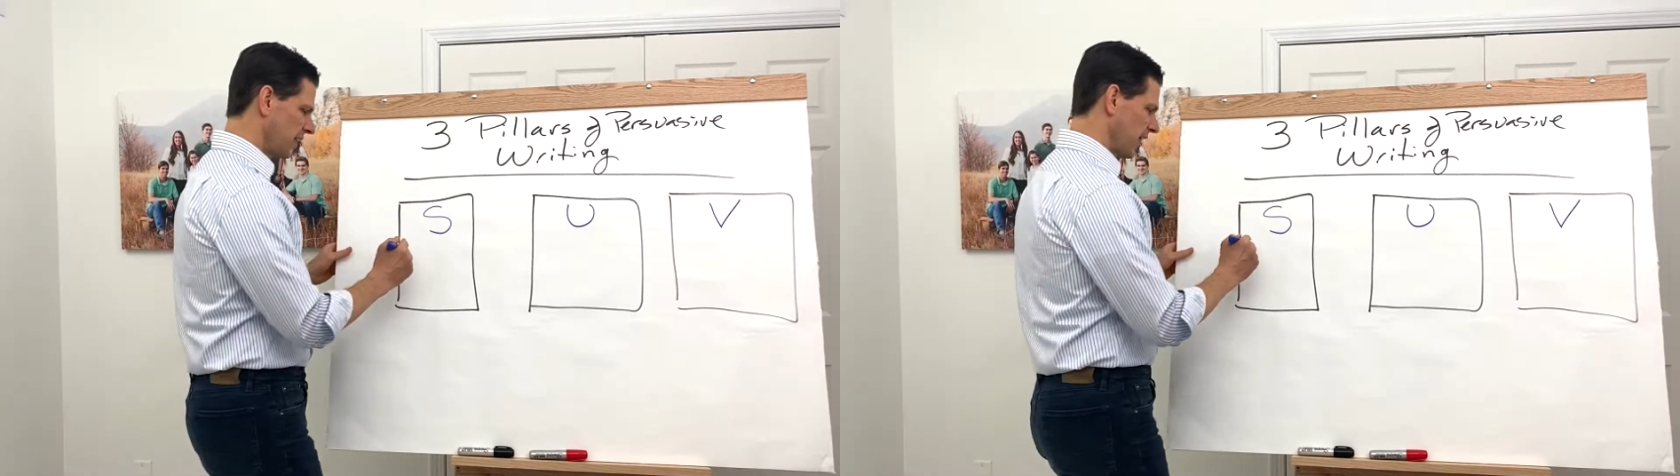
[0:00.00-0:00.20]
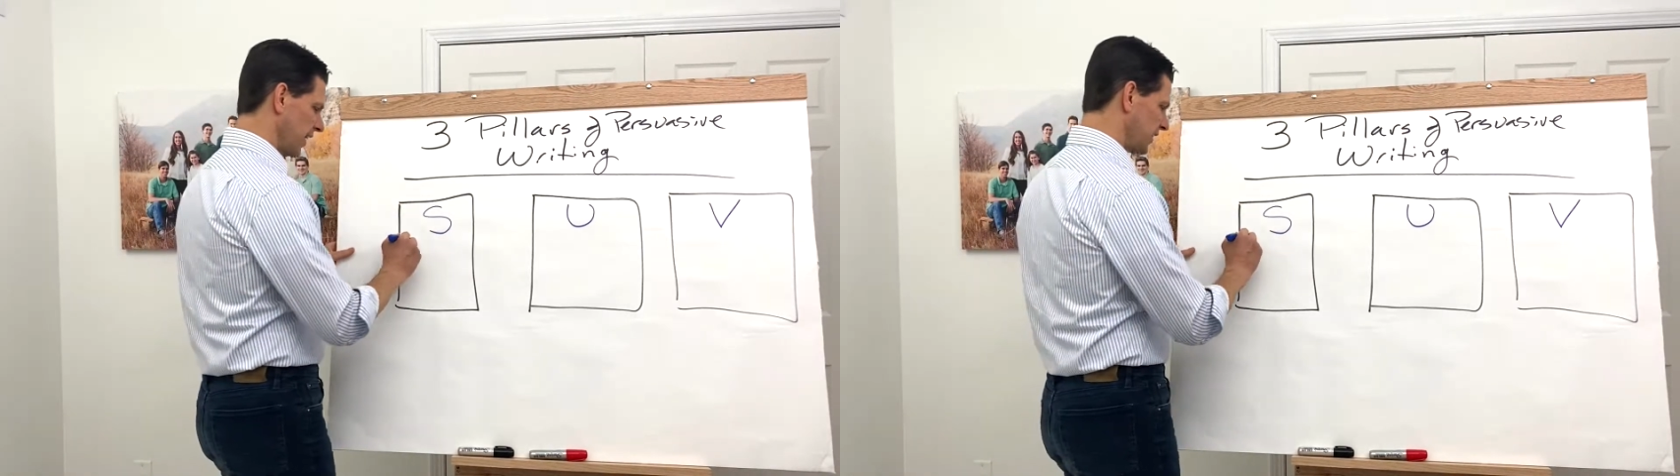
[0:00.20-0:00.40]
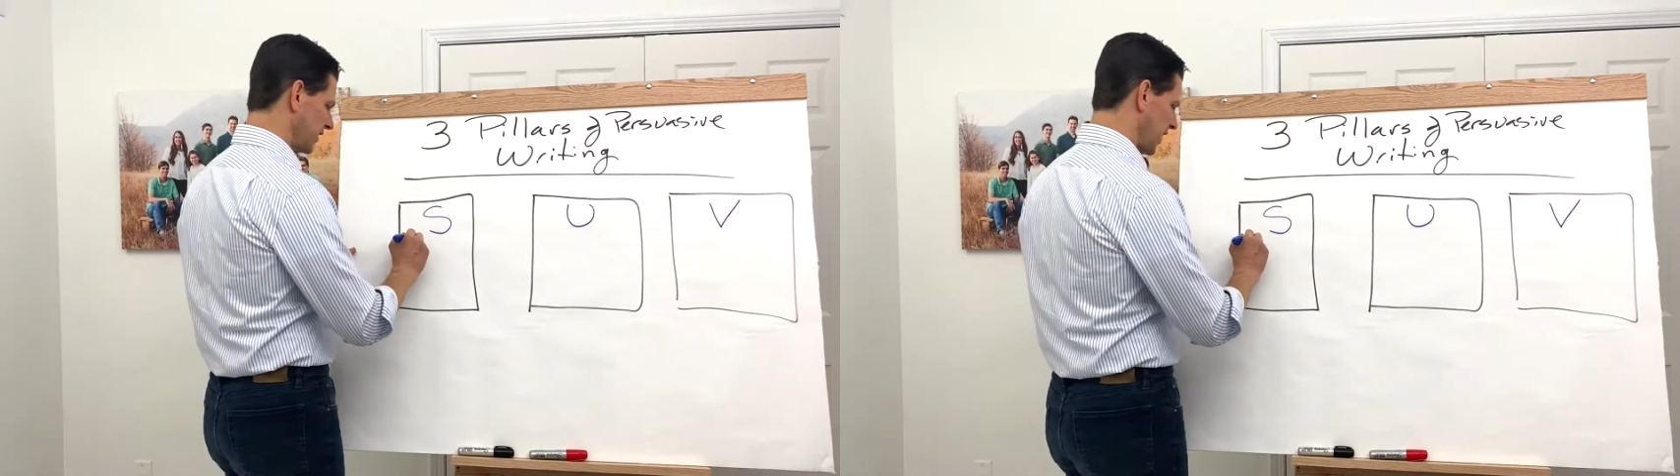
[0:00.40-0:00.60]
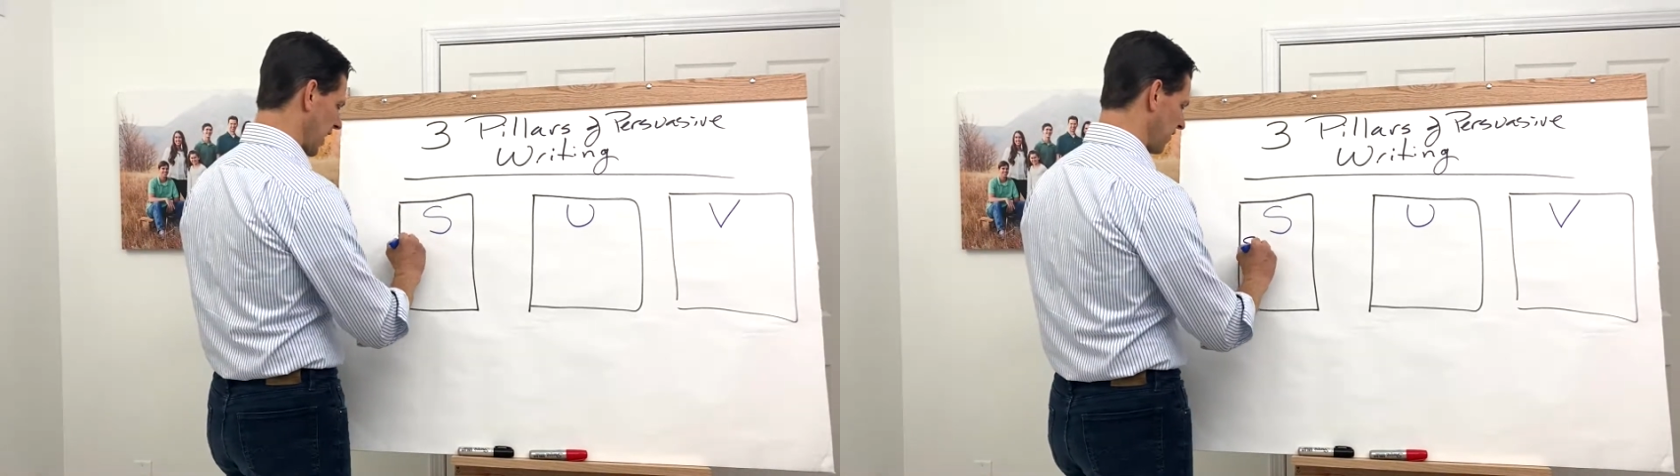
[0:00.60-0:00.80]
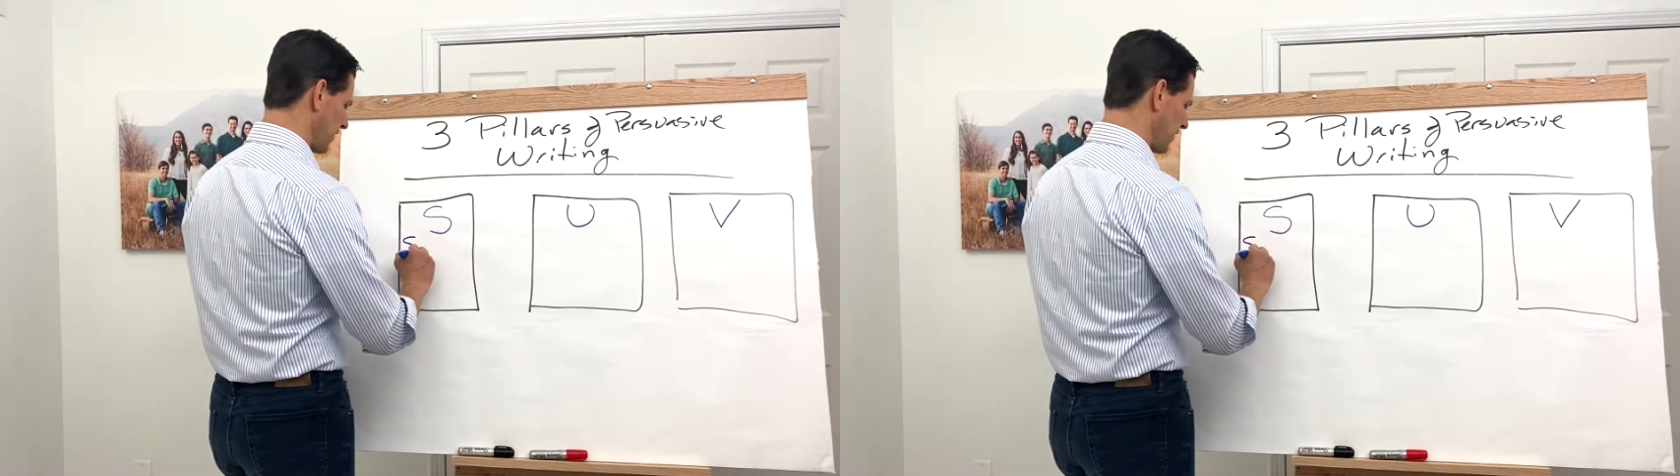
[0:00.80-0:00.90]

is to have